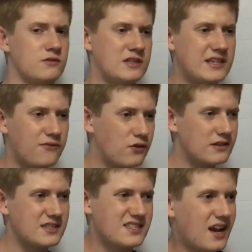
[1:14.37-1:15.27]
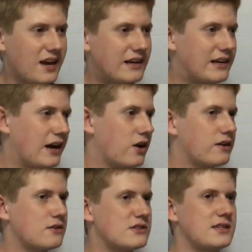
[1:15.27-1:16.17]
different side
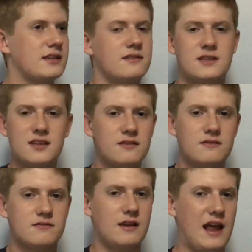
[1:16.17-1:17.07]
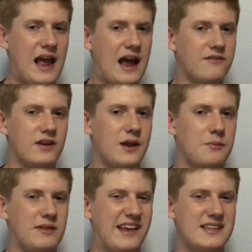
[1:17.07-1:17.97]
characters that didn't have any
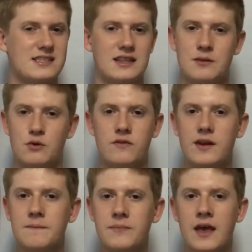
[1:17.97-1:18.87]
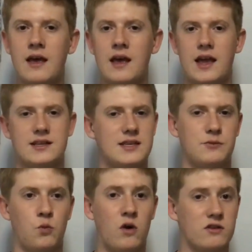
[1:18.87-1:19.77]
place in the movie except
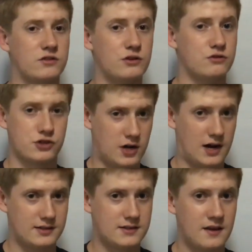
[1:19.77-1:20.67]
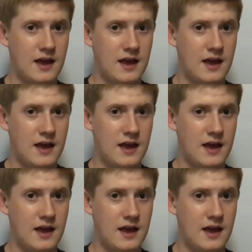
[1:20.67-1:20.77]
one or two shots.